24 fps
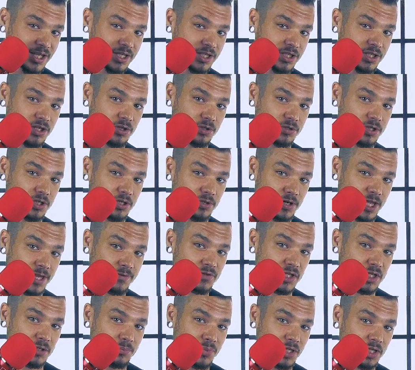You know, you don't have
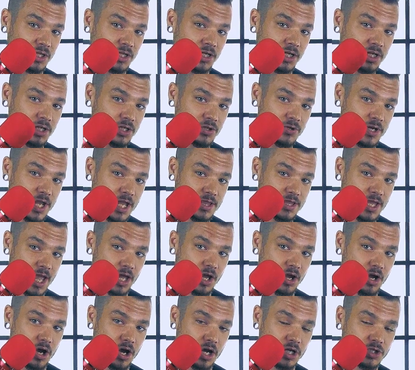the ability to create that
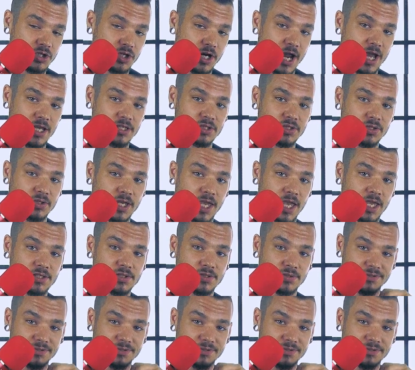contrast, okay? So